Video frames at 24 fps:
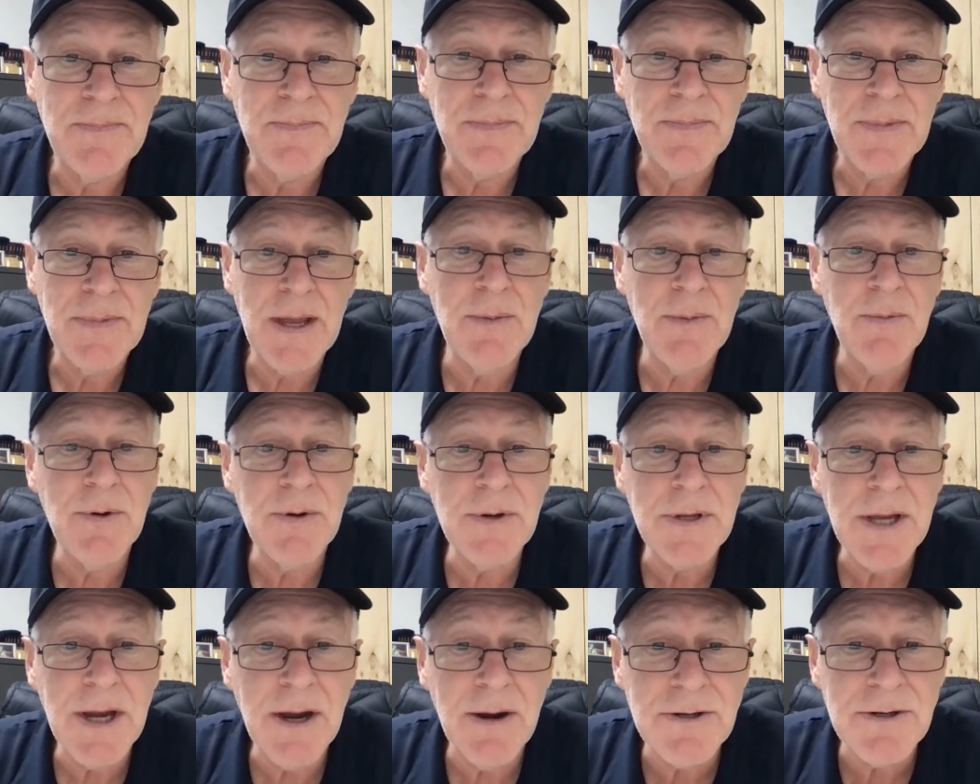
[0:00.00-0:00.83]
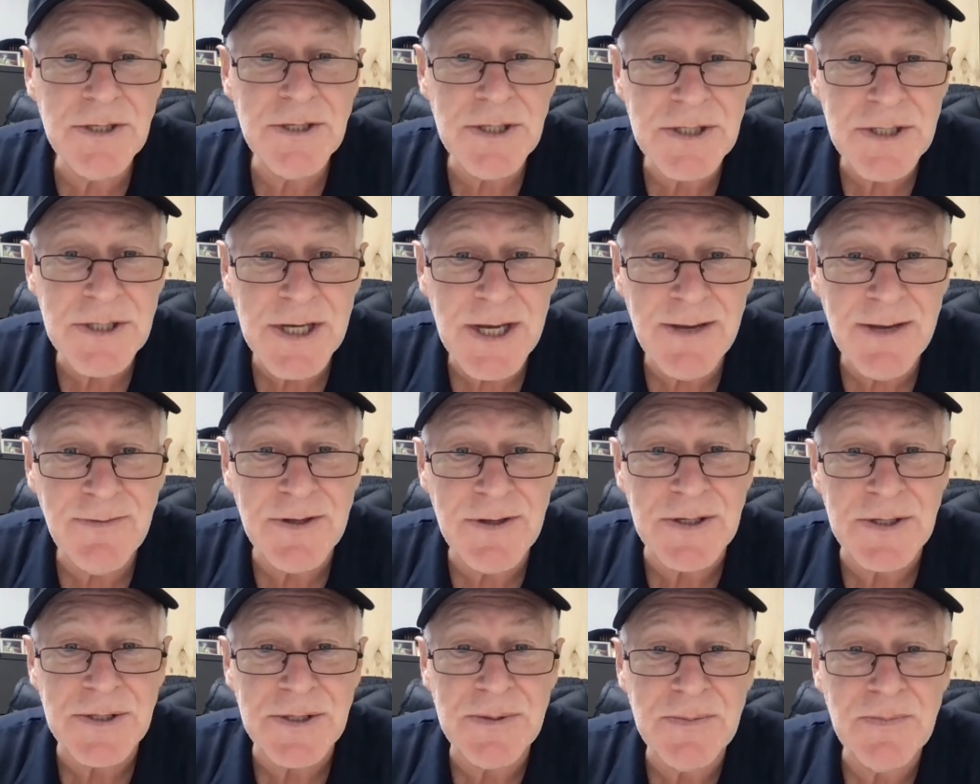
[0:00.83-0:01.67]
And we're encouraging
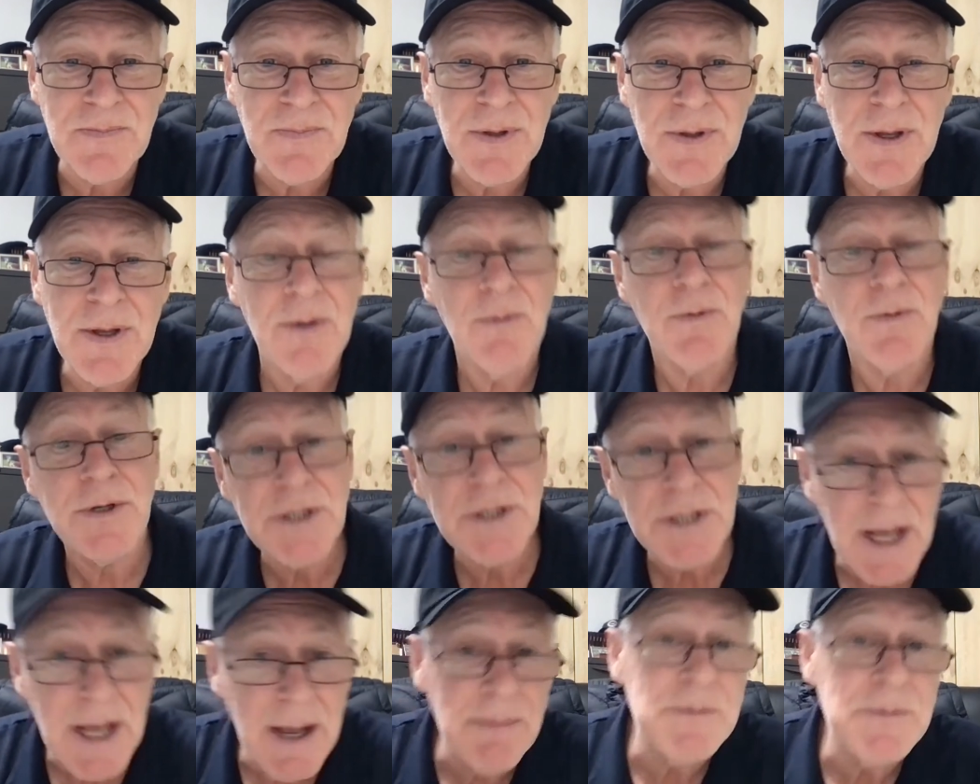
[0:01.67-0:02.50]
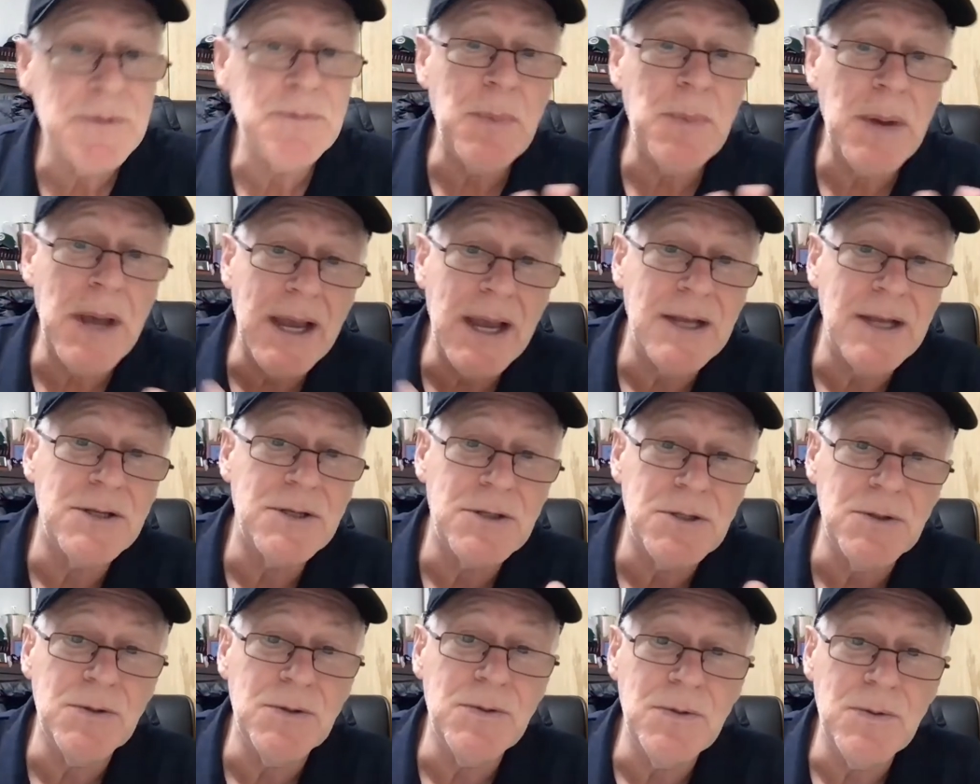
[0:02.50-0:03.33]
savings, which comes back
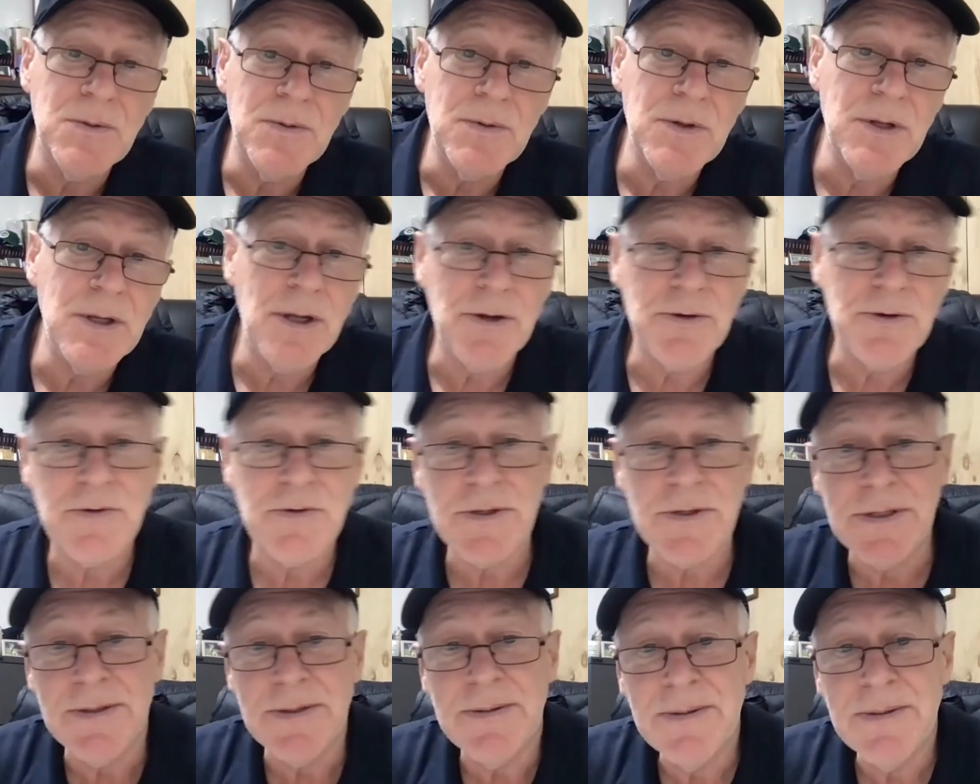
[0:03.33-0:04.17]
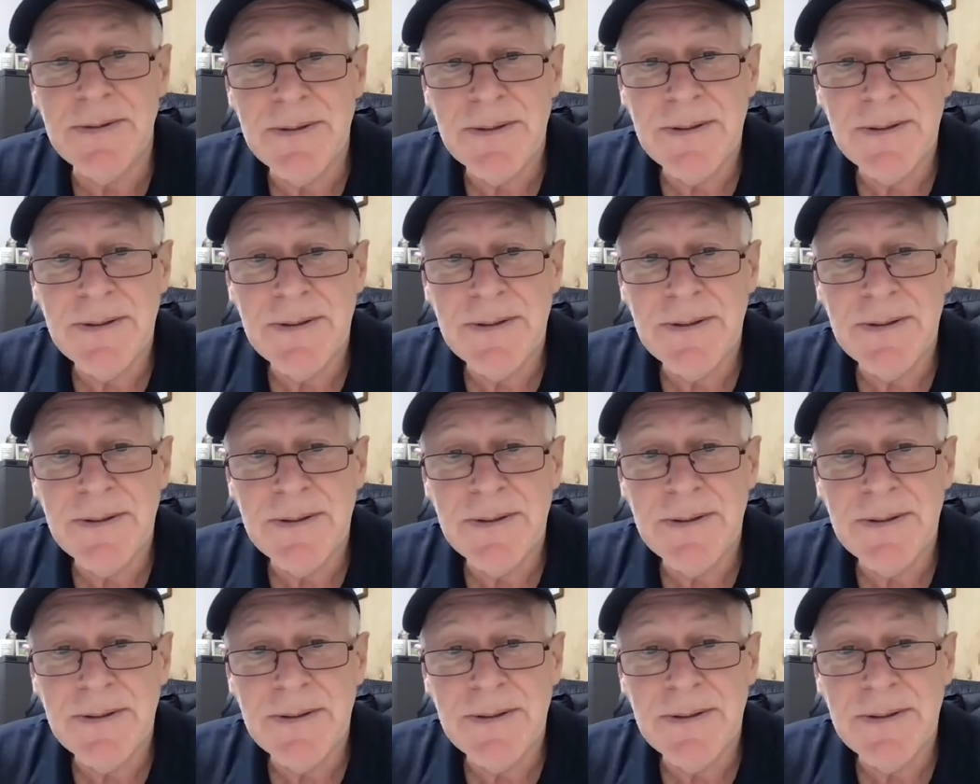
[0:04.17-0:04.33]
to the lottery.